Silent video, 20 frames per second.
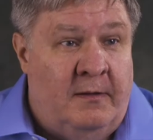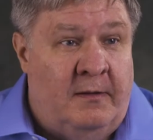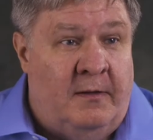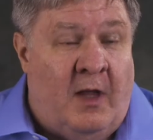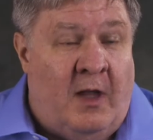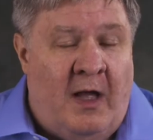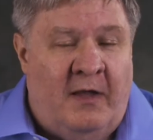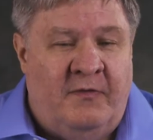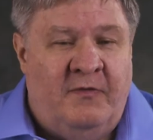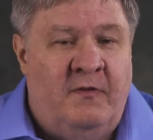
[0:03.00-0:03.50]

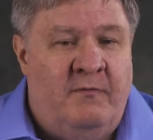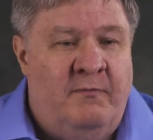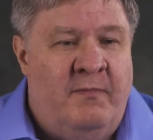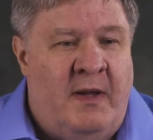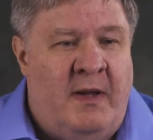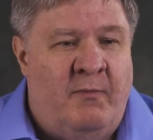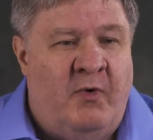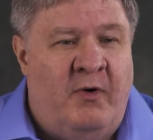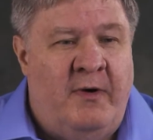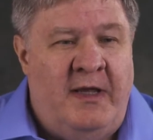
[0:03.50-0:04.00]
Loss of
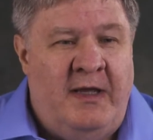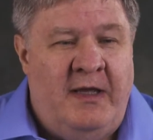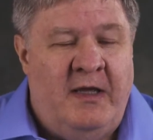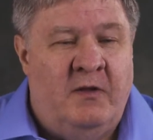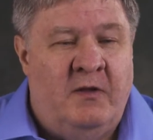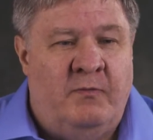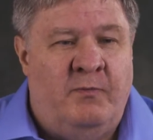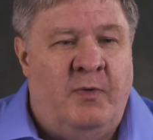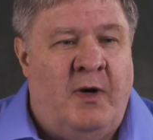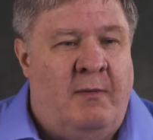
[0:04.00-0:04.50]
memory
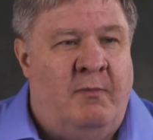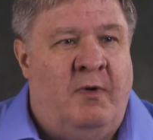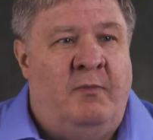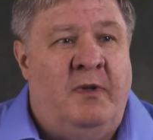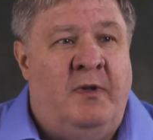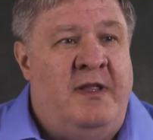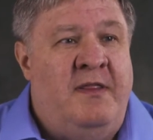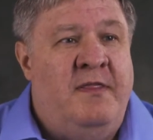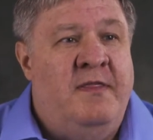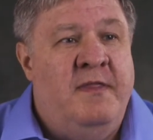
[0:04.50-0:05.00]
is
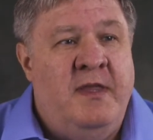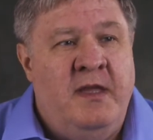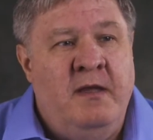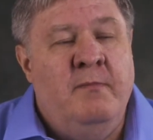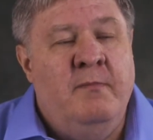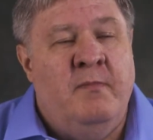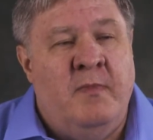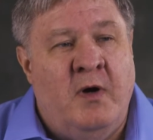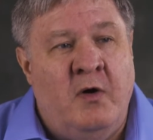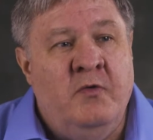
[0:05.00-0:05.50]
probably
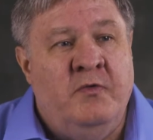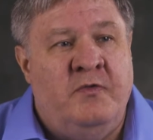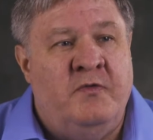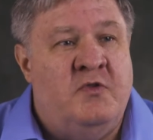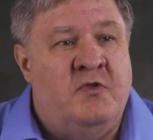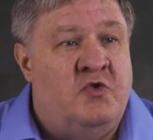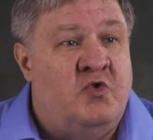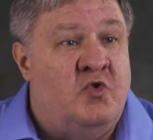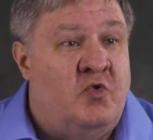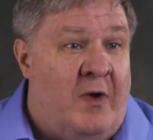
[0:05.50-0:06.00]
the
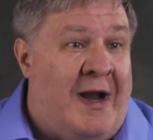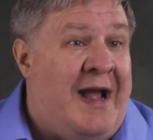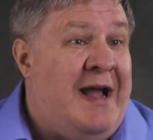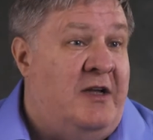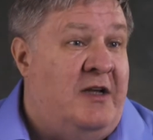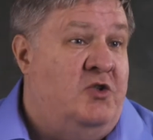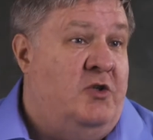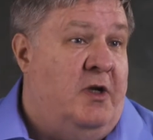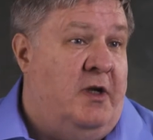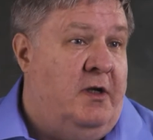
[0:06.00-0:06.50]
most
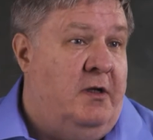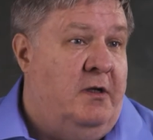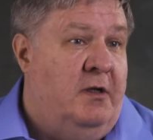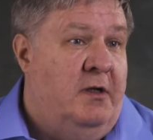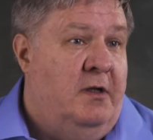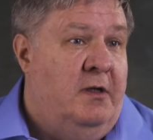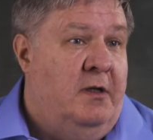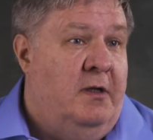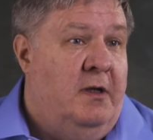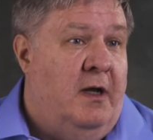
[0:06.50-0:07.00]
tragic
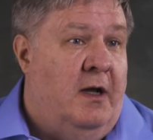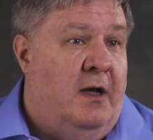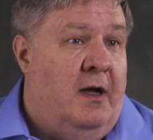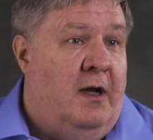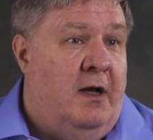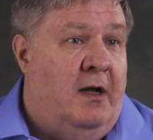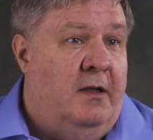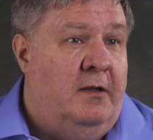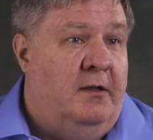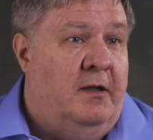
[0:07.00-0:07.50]

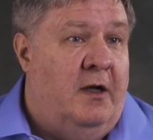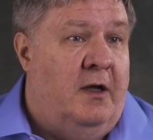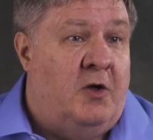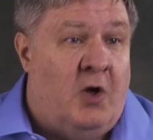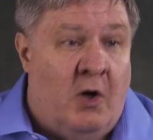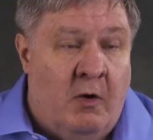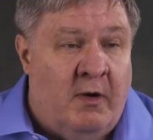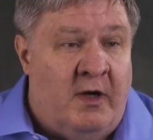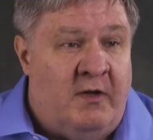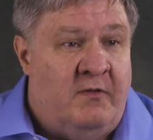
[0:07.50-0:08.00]
uh,
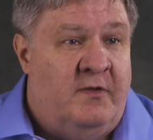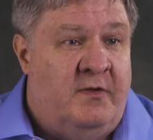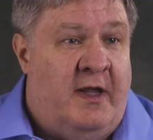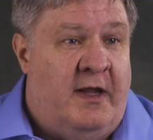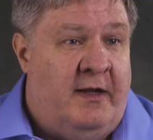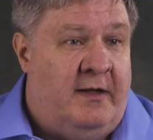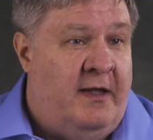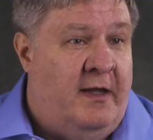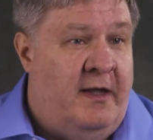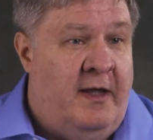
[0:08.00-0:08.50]
occurrence
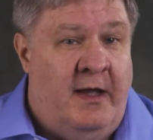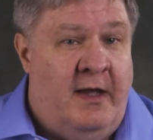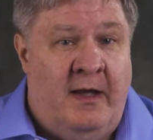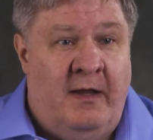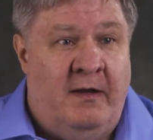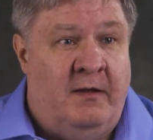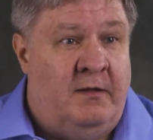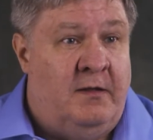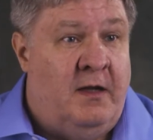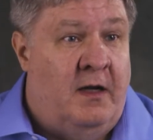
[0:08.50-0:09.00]
that
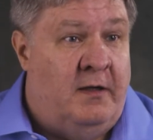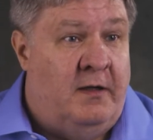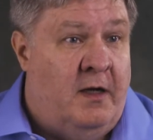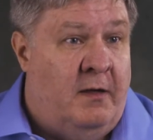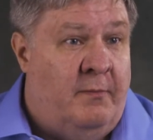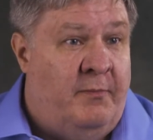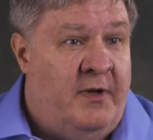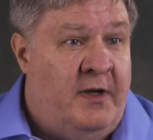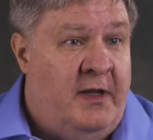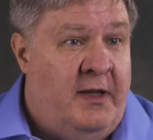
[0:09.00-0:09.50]
can
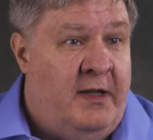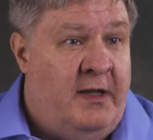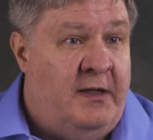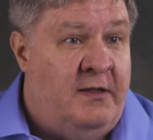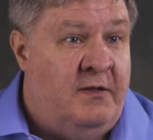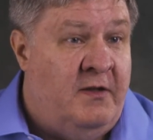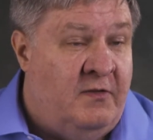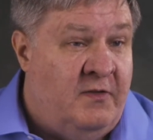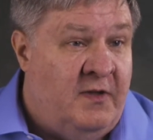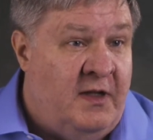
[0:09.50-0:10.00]
accompany
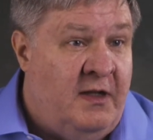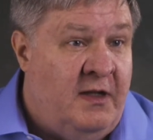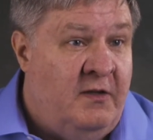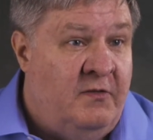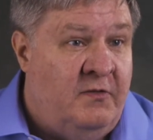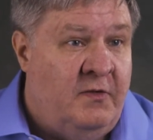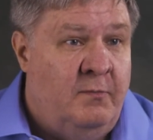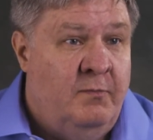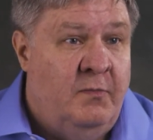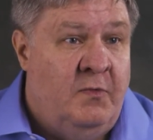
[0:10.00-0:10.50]

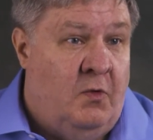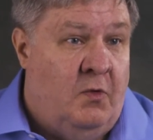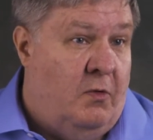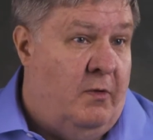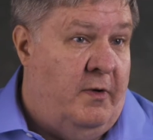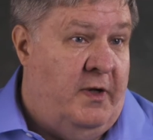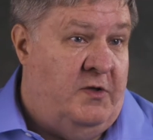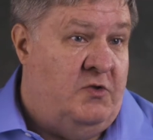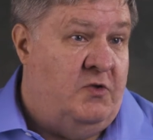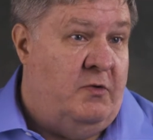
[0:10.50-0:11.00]
disease
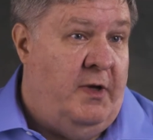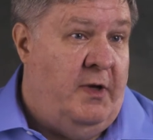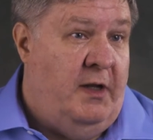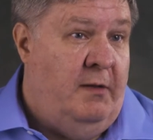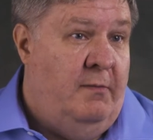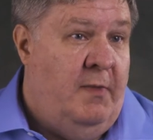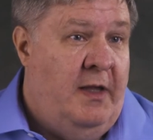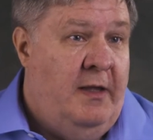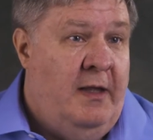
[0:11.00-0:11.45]
or injury.